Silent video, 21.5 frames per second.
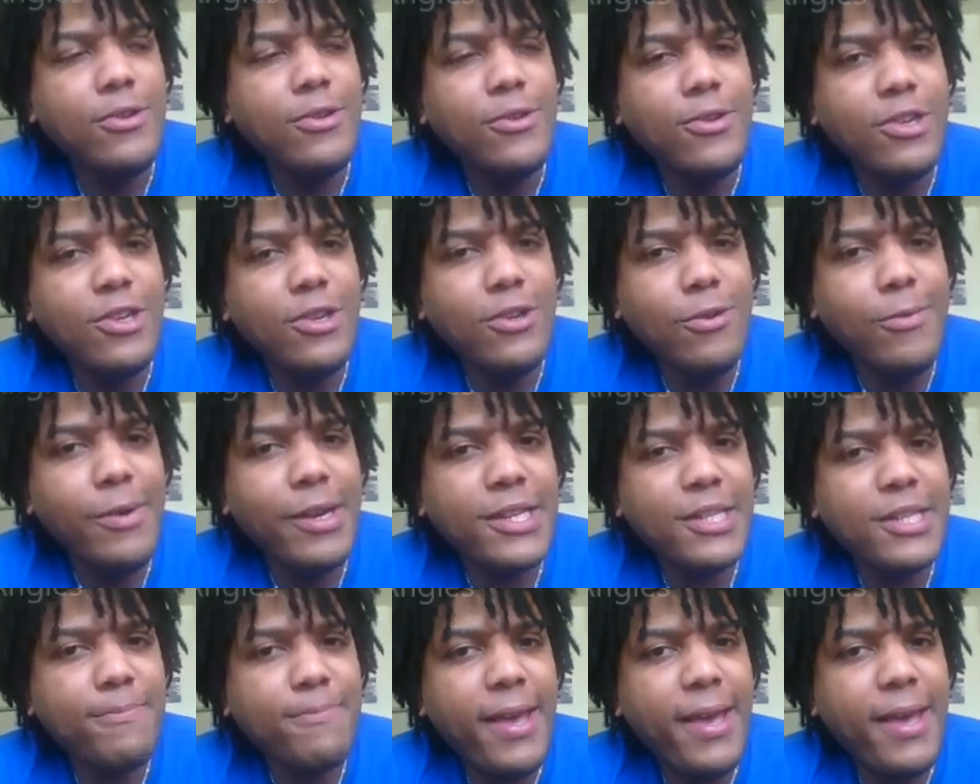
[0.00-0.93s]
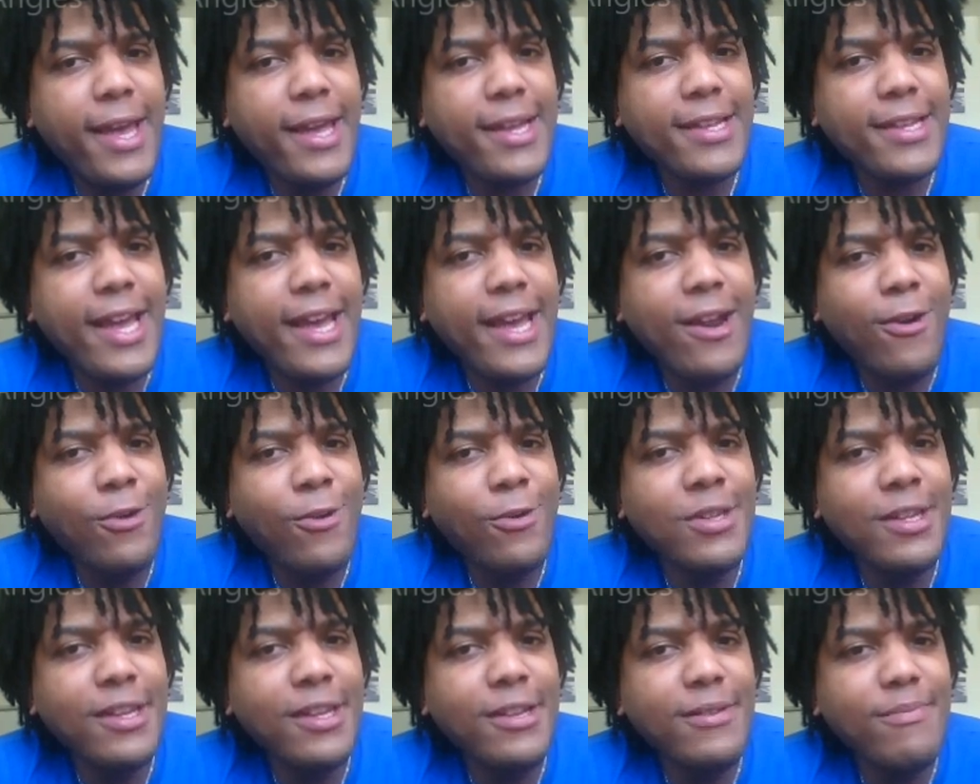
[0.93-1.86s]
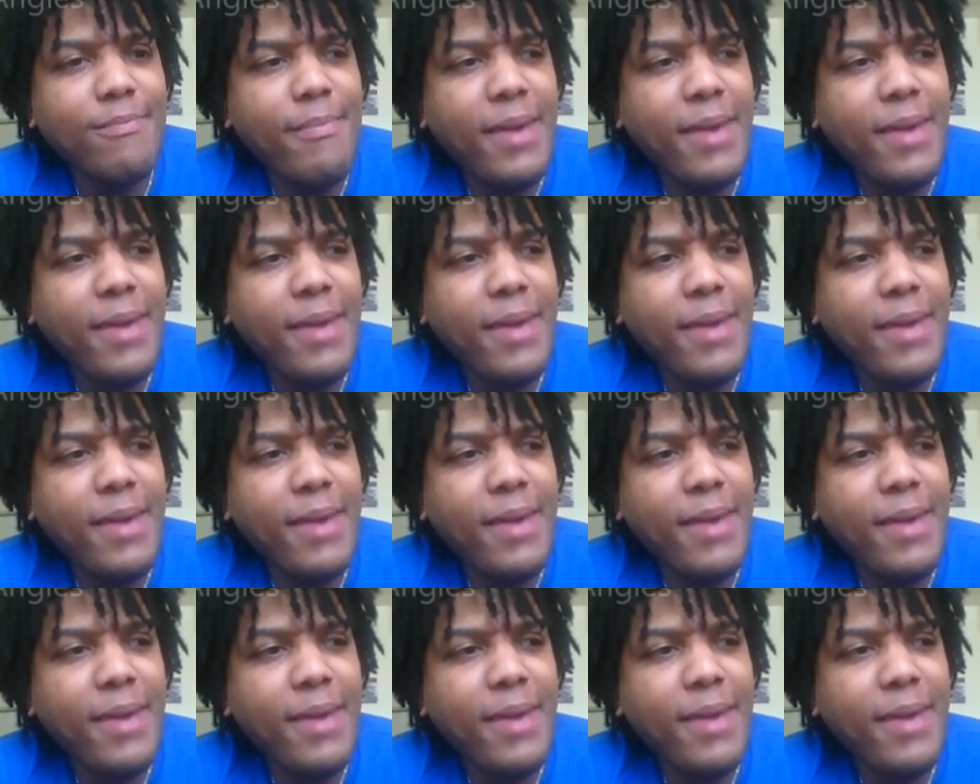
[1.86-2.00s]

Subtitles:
you expect that only